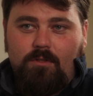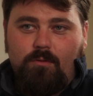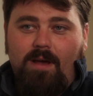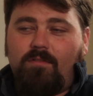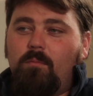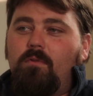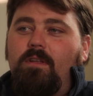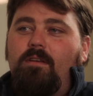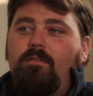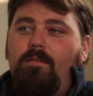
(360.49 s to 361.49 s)
Do I have to
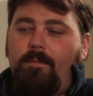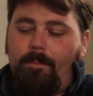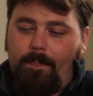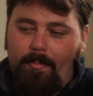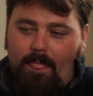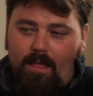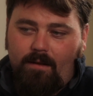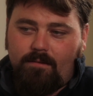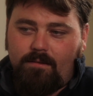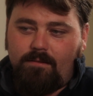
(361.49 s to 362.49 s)
believe
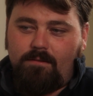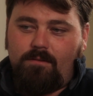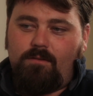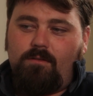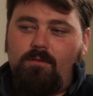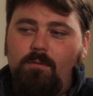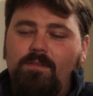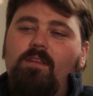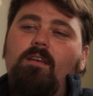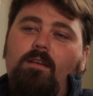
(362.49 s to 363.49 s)
to a
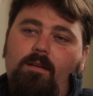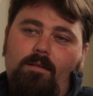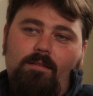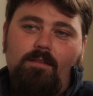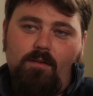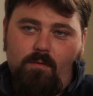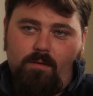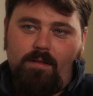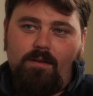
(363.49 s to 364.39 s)
T that no,